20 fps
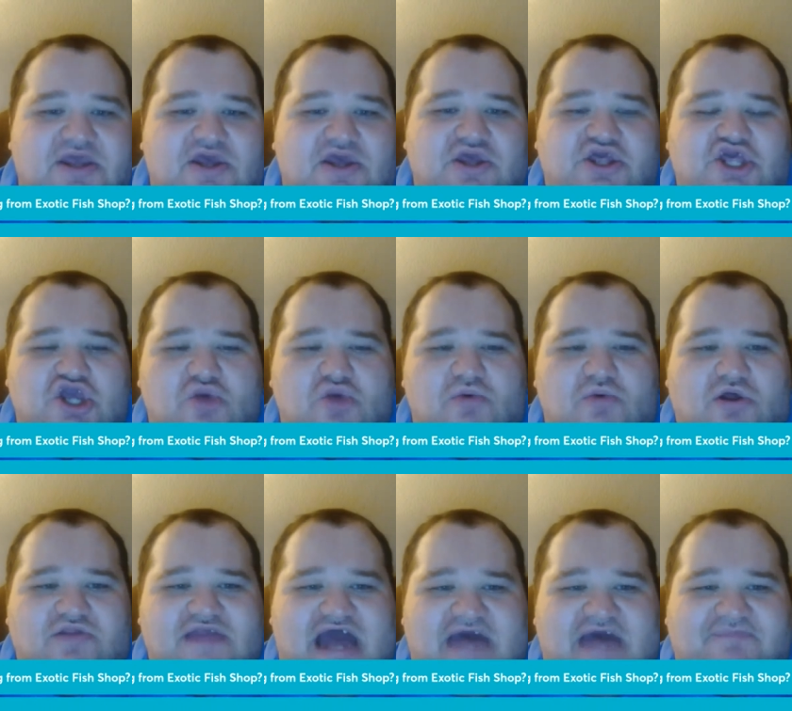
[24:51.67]
You will
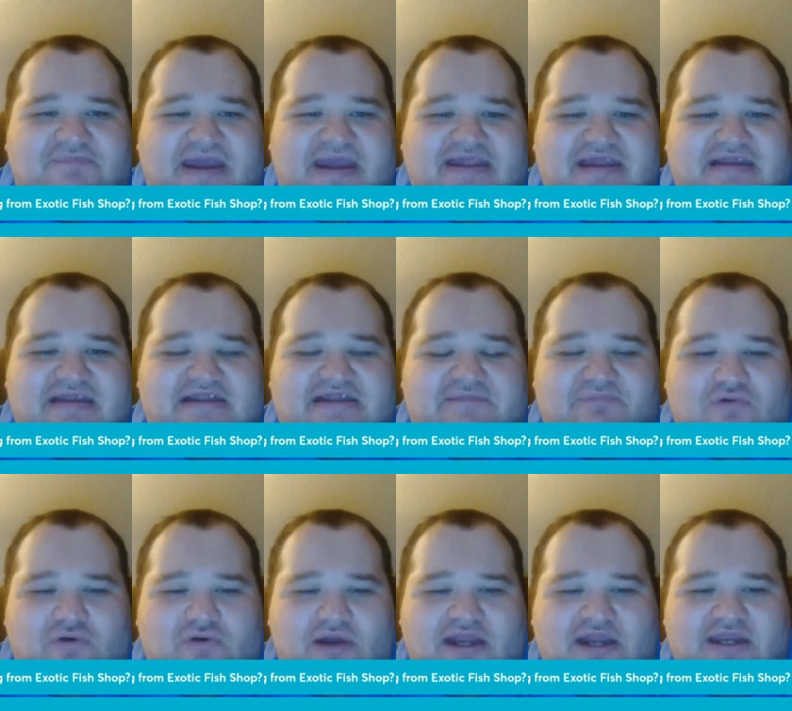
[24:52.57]
not be
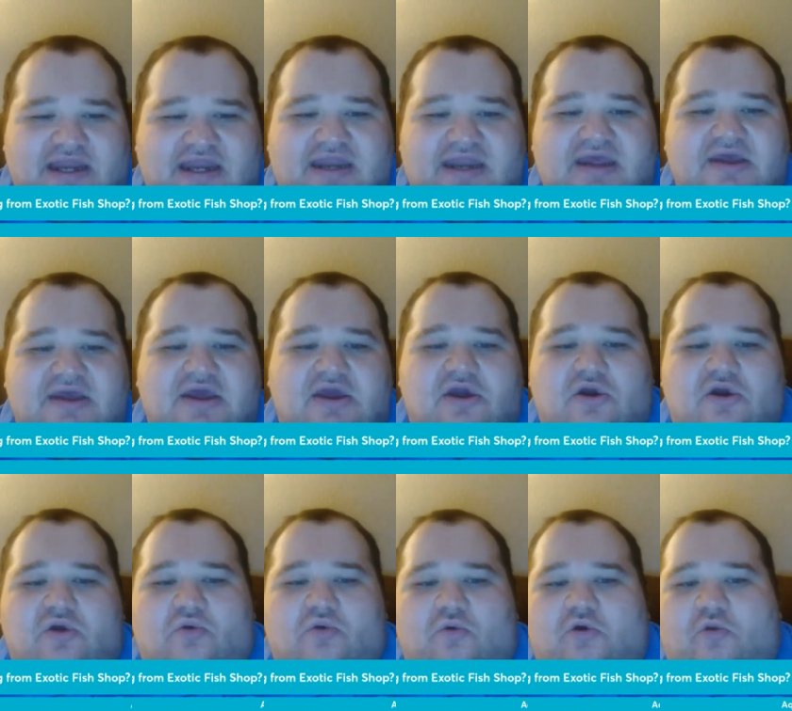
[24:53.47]
disappointed
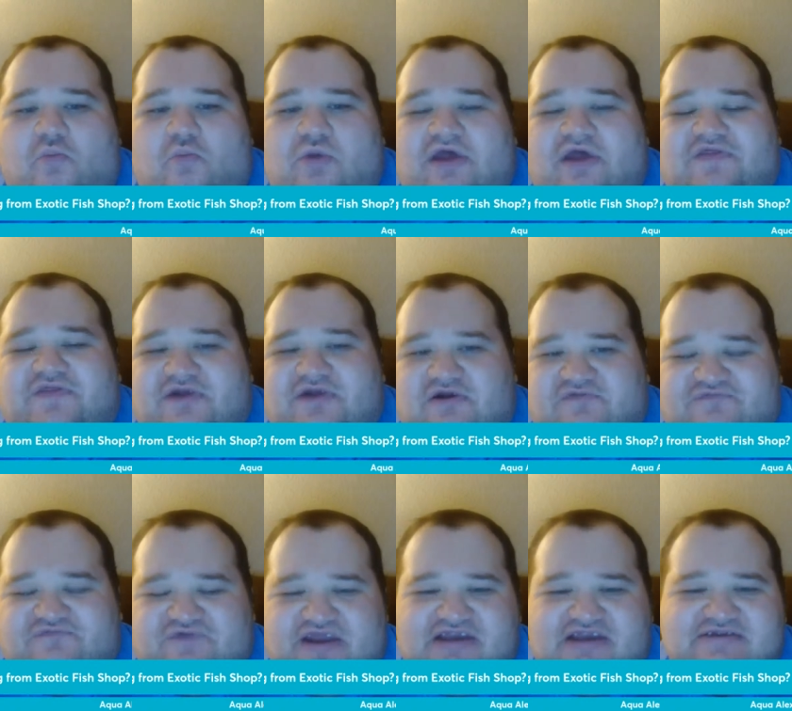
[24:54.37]
with your
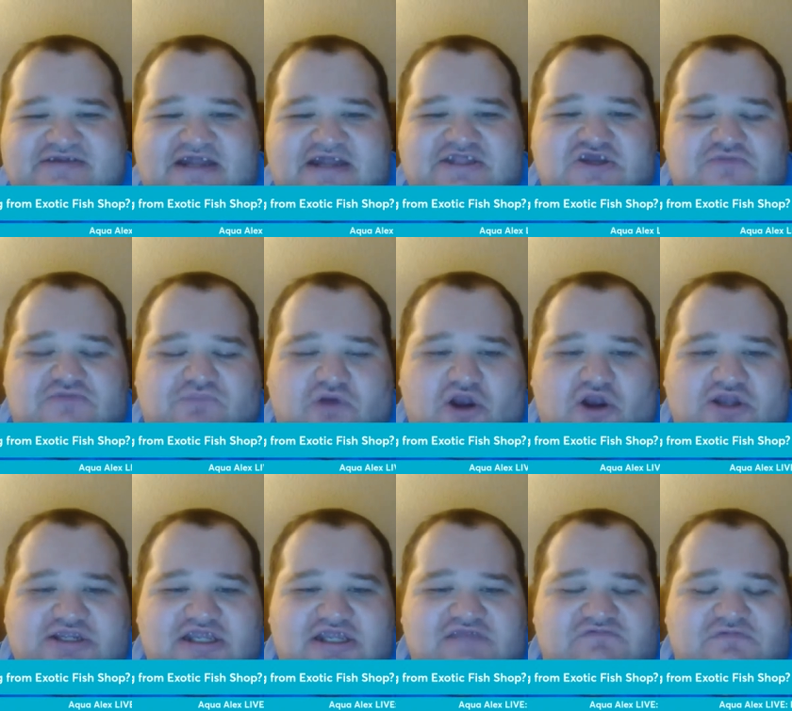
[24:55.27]
fish that you
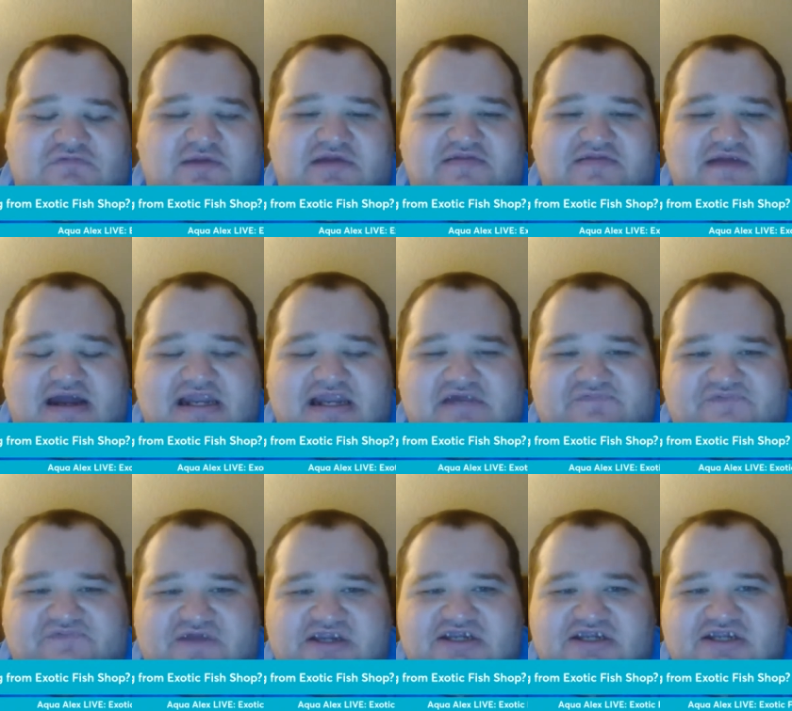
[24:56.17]
purchase from
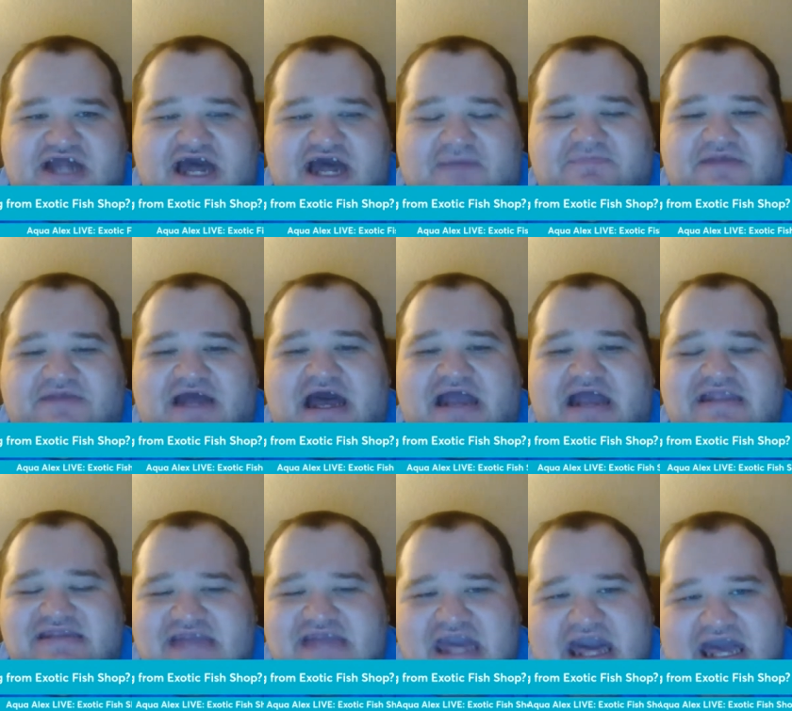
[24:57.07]

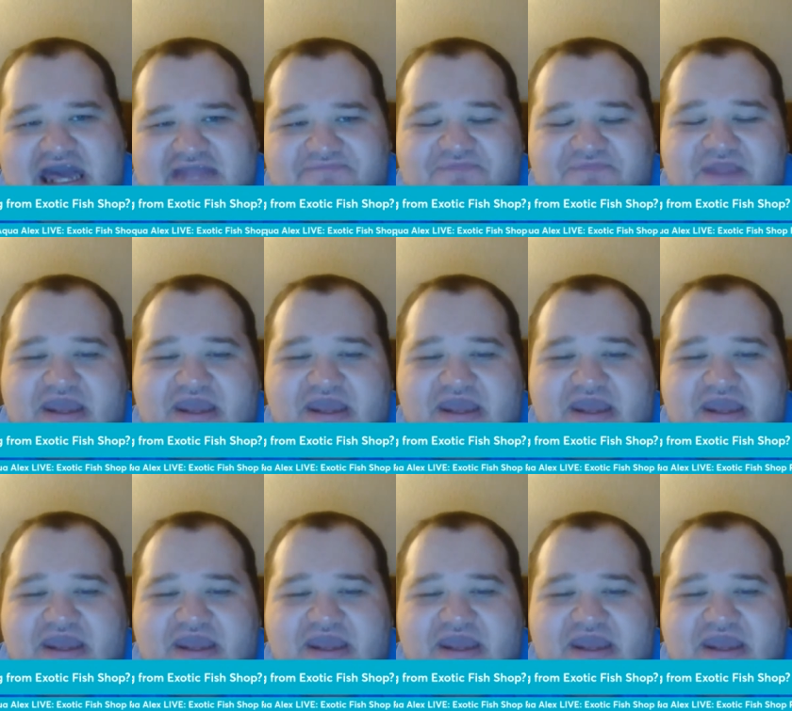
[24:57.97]
exoticfishshop.net.